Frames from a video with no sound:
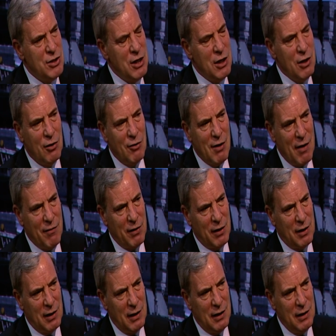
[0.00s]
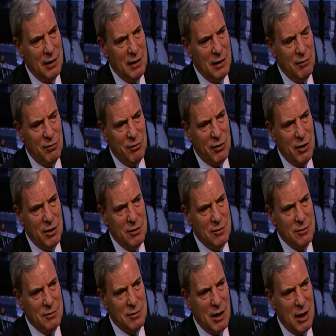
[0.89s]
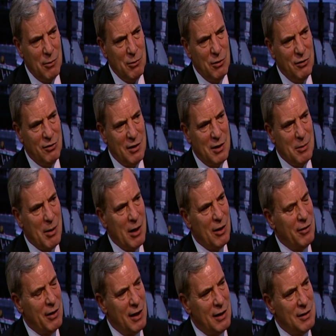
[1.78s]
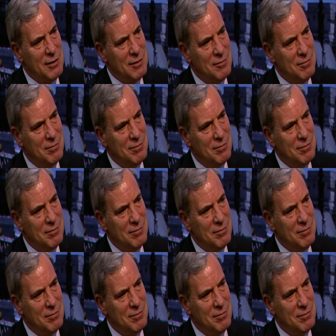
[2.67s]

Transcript: geographically? And if so, how would you set about that?